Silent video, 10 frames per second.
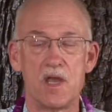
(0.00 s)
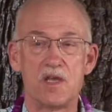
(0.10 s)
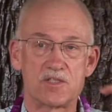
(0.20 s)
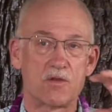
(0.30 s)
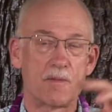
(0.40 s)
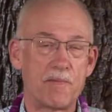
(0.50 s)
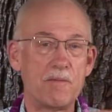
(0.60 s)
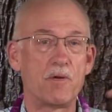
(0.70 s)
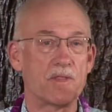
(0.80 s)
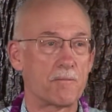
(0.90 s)
so the
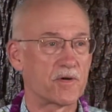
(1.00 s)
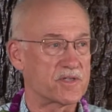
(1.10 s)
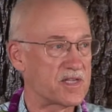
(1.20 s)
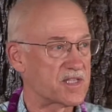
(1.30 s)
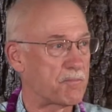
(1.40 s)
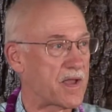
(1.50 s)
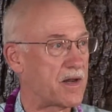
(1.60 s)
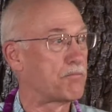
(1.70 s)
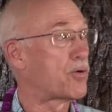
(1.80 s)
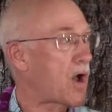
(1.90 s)
people that
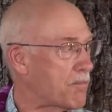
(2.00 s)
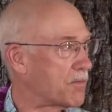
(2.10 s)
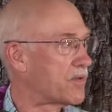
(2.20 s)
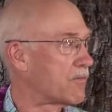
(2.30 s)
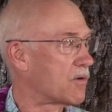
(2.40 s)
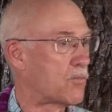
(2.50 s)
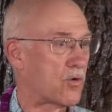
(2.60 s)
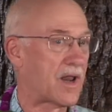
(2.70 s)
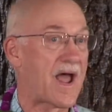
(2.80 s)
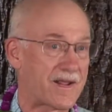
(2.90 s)
participated probably were more
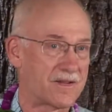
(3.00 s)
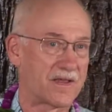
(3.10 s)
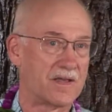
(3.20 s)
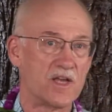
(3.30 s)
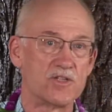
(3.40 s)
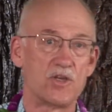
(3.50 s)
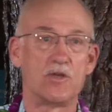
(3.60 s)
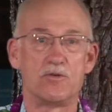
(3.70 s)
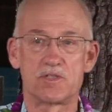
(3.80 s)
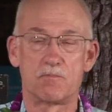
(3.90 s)
likely to
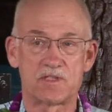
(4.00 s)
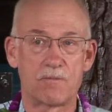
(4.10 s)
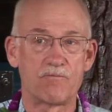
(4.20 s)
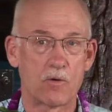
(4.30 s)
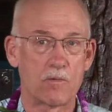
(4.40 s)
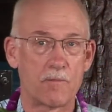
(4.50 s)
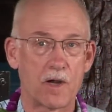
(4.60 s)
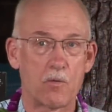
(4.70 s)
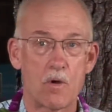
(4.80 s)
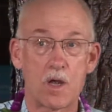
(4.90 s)
use some form of
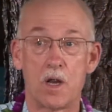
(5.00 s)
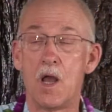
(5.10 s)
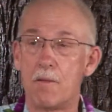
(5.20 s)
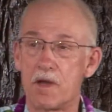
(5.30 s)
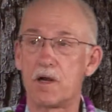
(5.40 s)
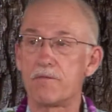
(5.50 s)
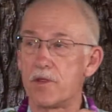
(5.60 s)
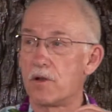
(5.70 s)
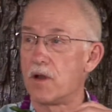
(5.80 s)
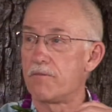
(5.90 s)
marijuana. But of
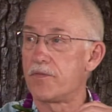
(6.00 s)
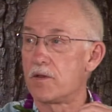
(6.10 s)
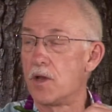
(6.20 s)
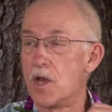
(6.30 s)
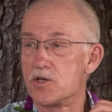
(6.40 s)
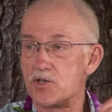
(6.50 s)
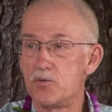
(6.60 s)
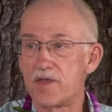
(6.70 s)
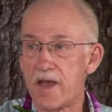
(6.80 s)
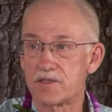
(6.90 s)
the
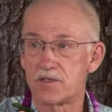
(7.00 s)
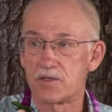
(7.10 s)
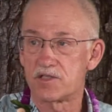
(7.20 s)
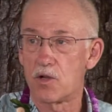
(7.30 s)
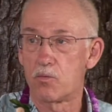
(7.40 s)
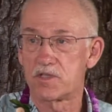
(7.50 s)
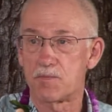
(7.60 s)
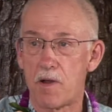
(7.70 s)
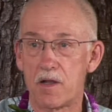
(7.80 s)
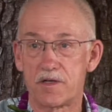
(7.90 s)
2,000 or so
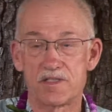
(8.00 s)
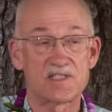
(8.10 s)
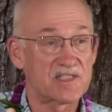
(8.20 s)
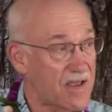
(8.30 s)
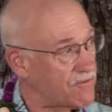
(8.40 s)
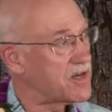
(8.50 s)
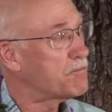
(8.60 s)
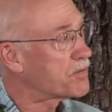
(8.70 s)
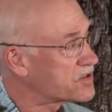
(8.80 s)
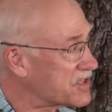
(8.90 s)
respondents,
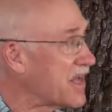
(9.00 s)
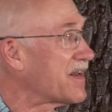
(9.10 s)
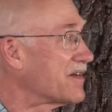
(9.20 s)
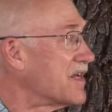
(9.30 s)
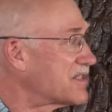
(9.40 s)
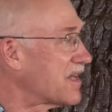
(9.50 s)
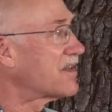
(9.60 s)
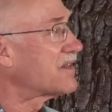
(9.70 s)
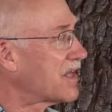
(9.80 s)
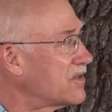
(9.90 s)
70% said
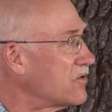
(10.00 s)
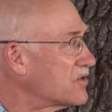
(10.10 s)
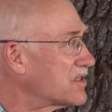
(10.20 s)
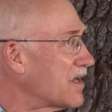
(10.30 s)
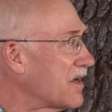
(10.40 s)
that they use